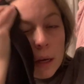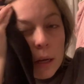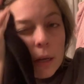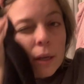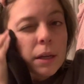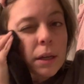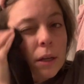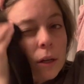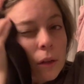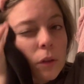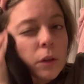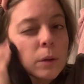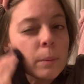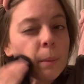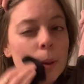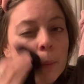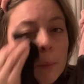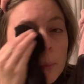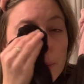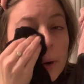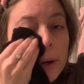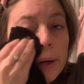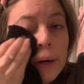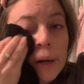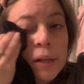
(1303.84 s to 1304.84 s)
get a little bit
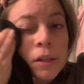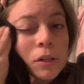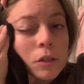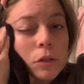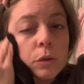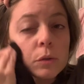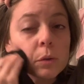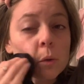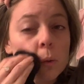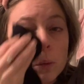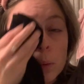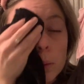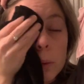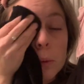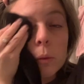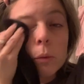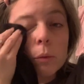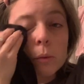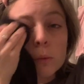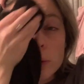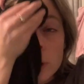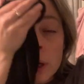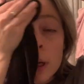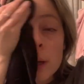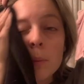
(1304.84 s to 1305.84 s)
more and I just
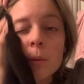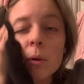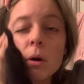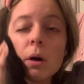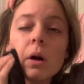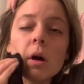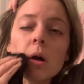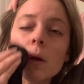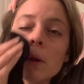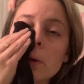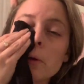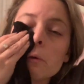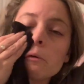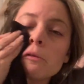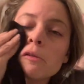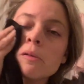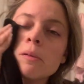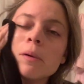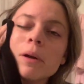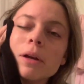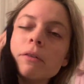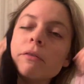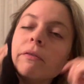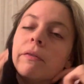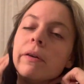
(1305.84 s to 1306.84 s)
rub all over
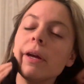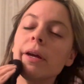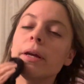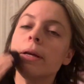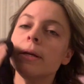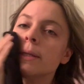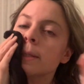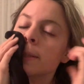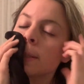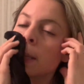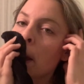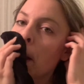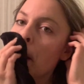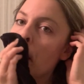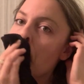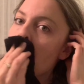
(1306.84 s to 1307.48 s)
my face.